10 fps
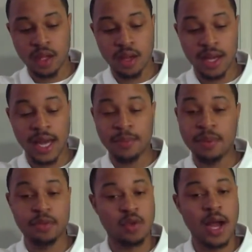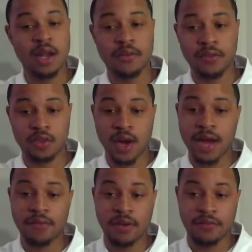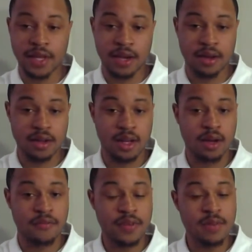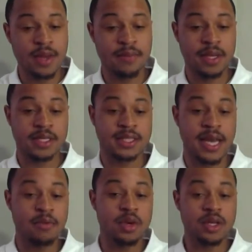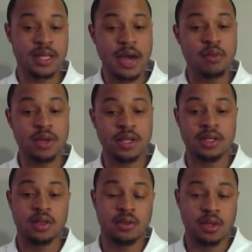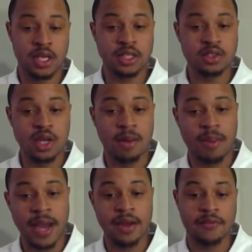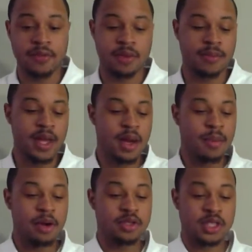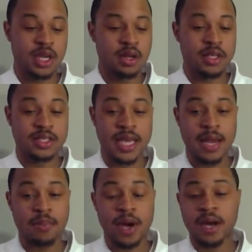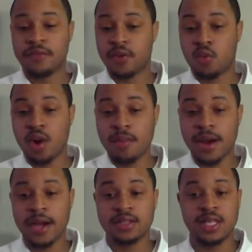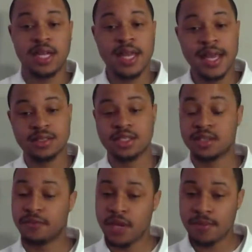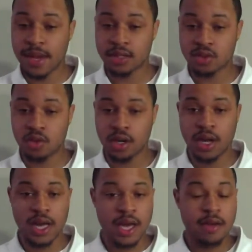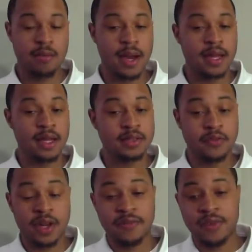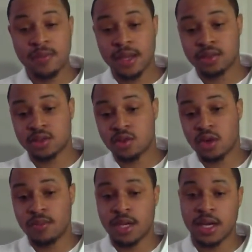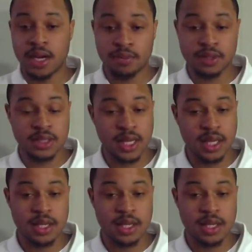a lot of people thrive off their feedback, because that would get a buyer from purchasing the same product from one buyer to the next. Is the feedback score. Everybody loves for their feedback score to be 100%.